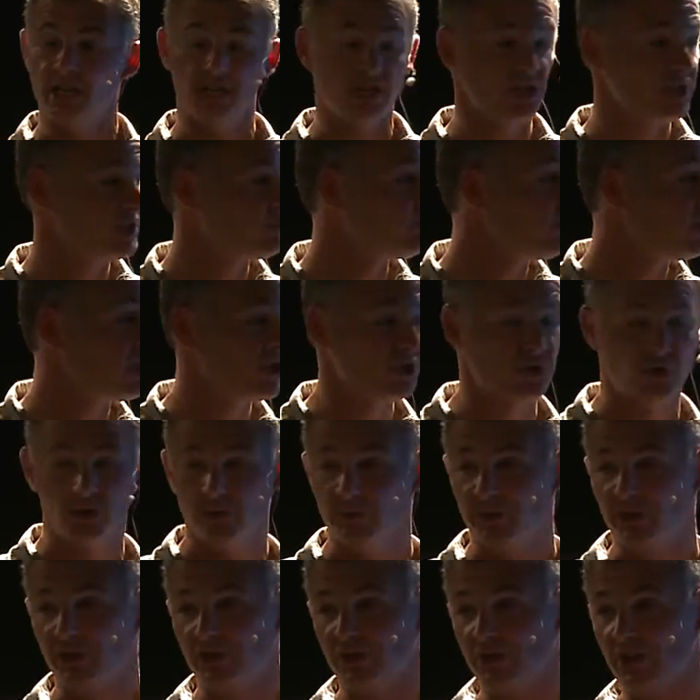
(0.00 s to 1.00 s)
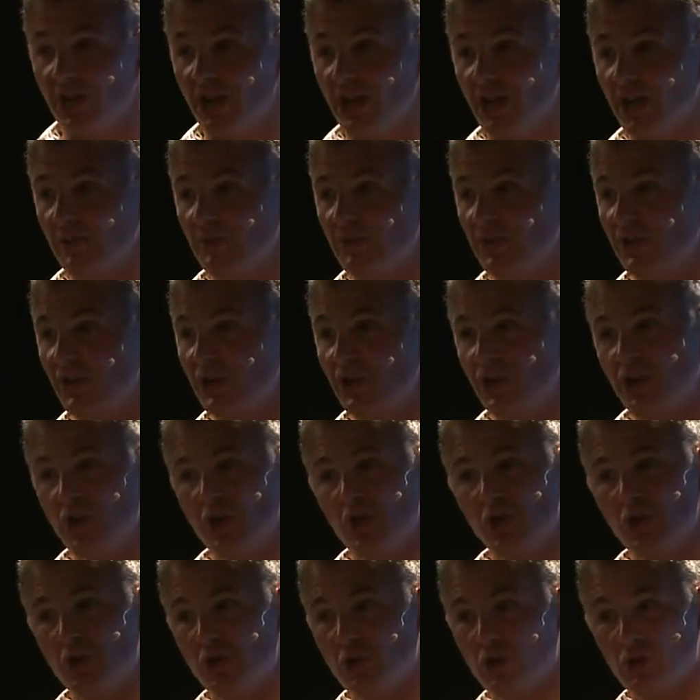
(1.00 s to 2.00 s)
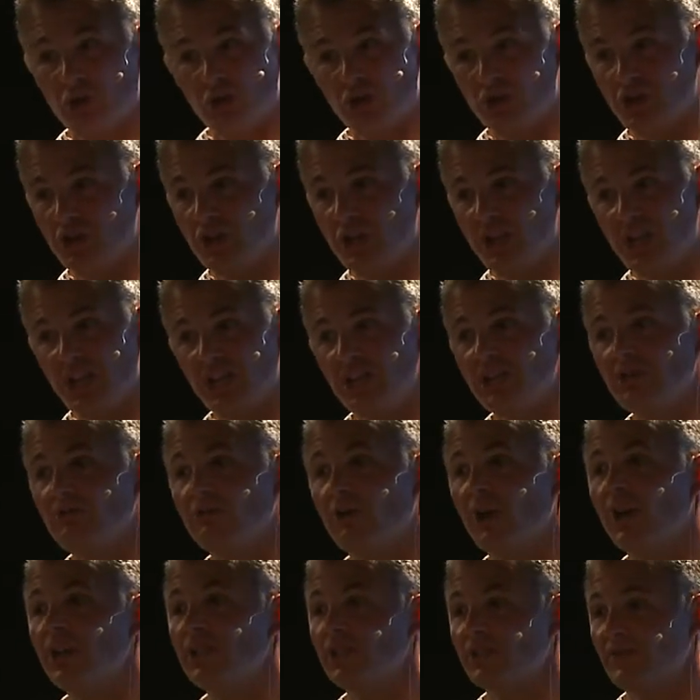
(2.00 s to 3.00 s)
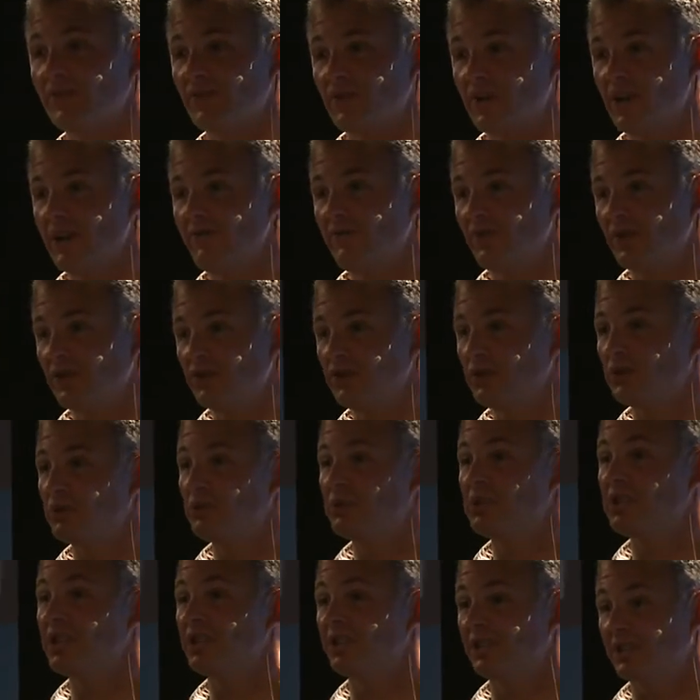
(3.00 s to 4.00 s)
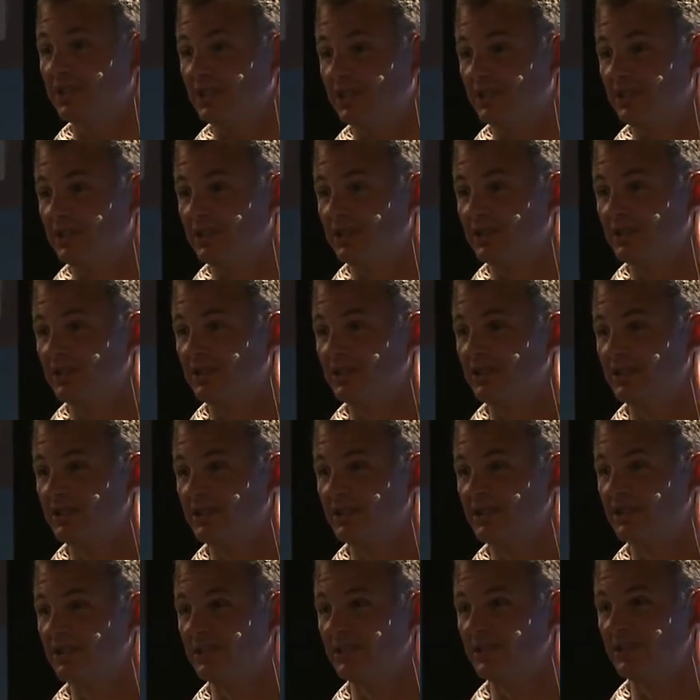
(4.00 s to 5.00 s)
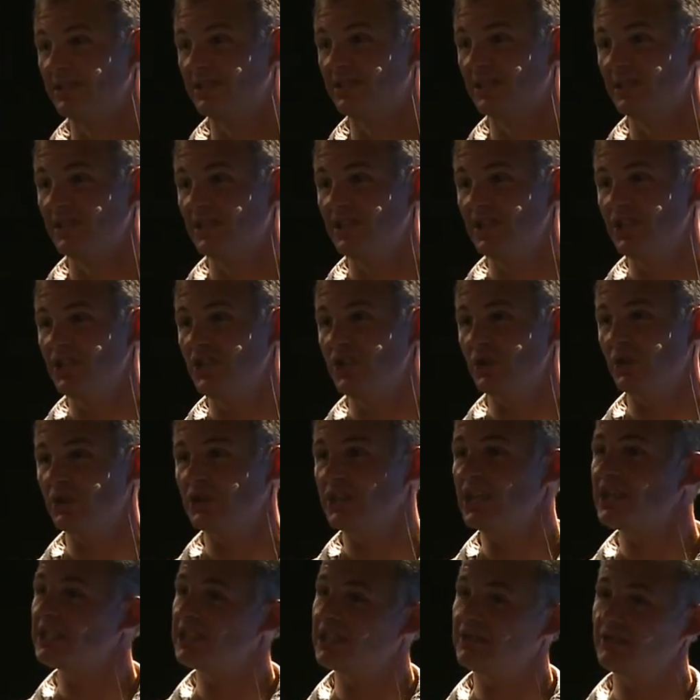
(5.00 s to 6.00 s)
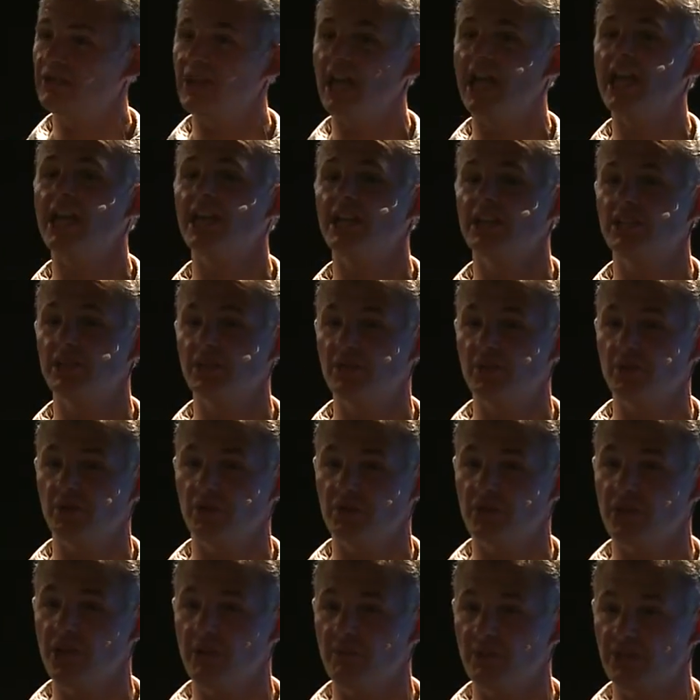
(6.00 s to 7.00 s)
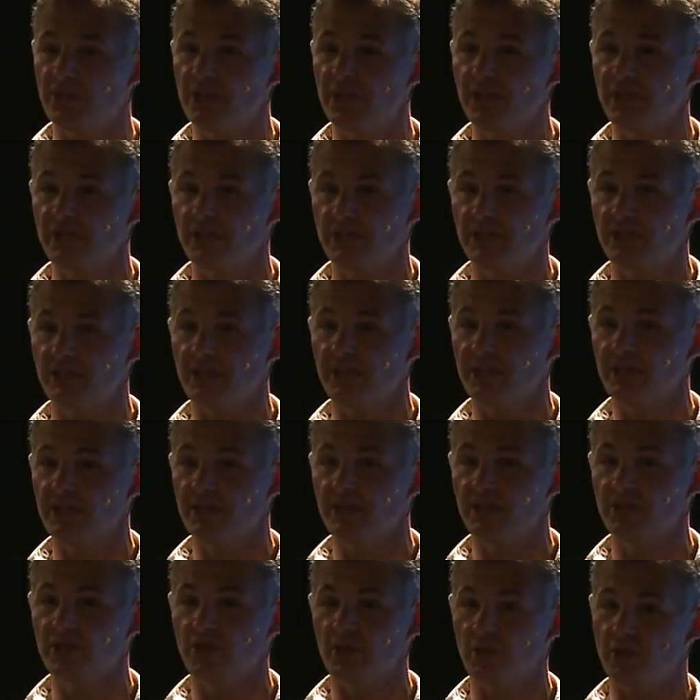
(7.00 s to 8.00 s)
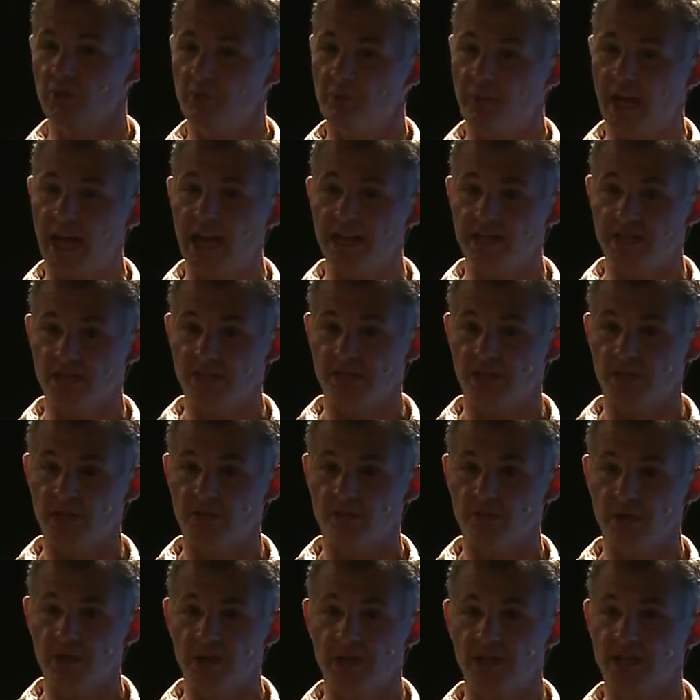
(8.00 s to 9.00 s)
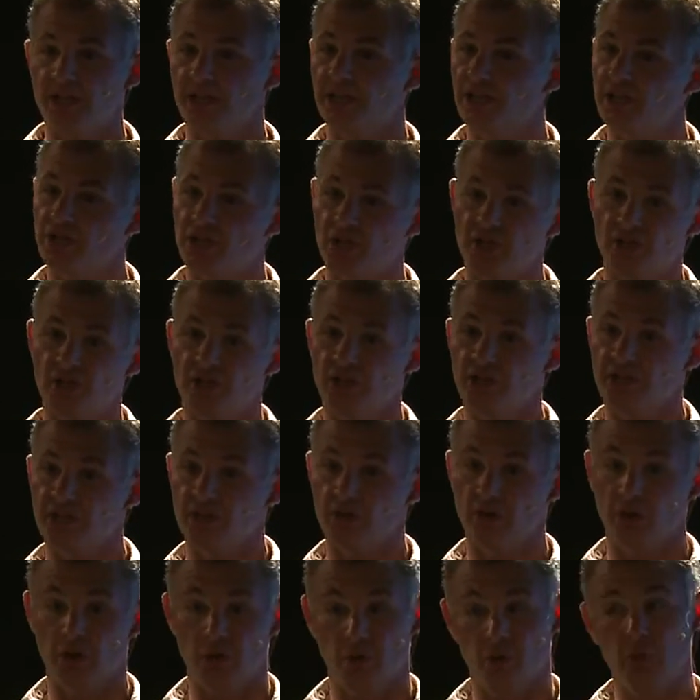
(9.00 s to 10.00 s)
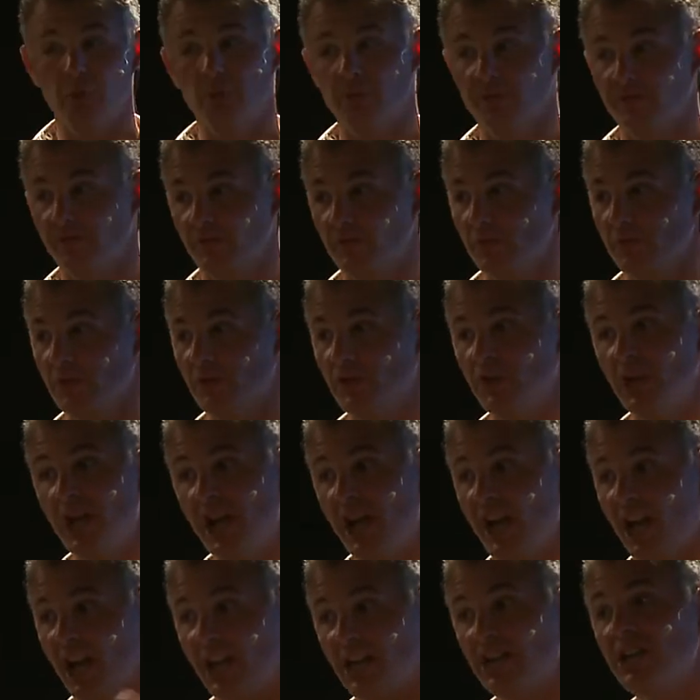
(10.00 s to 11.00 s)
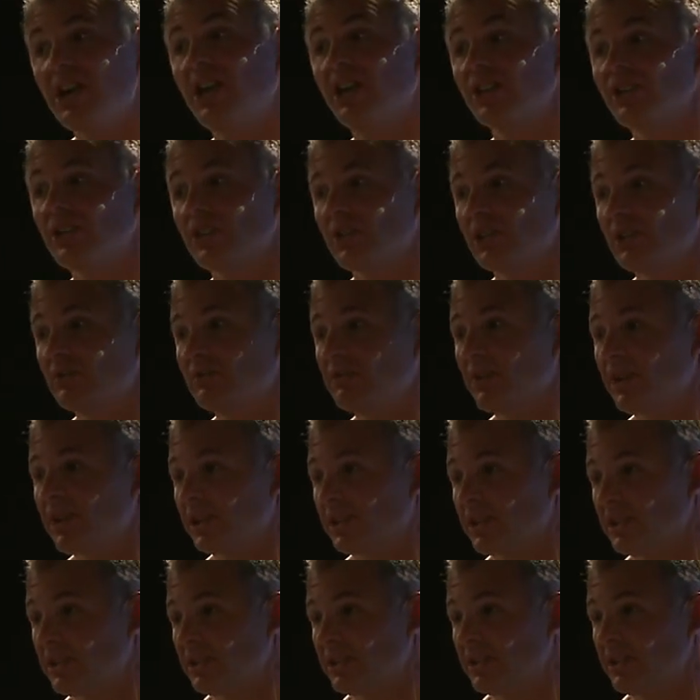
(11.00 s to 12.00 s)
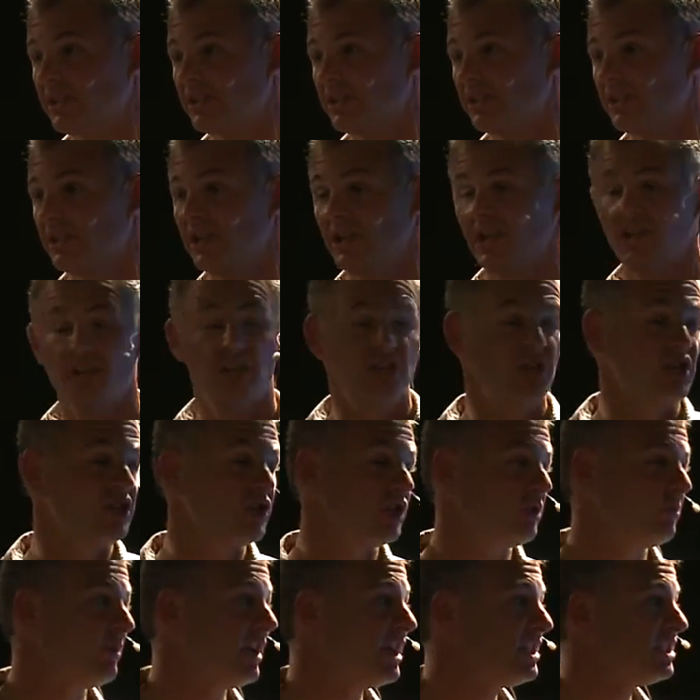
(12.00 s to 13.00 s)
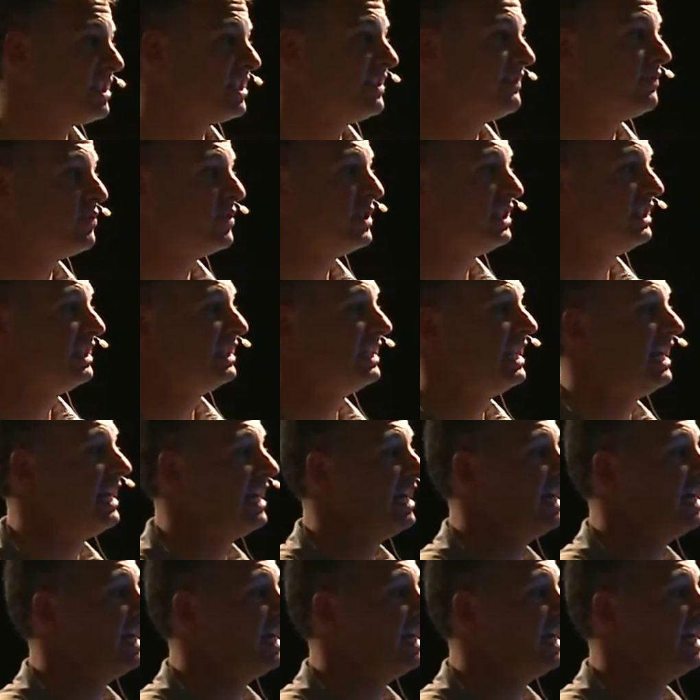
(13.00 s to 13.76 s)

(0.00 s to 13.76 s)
In a Spark streaming job, it runs forever until you kill it. So it doesn't end as soon as the computation is done. So the batches that you run it in, it's just sitting there in a loop, if you will, and constantly running. So imagine if we did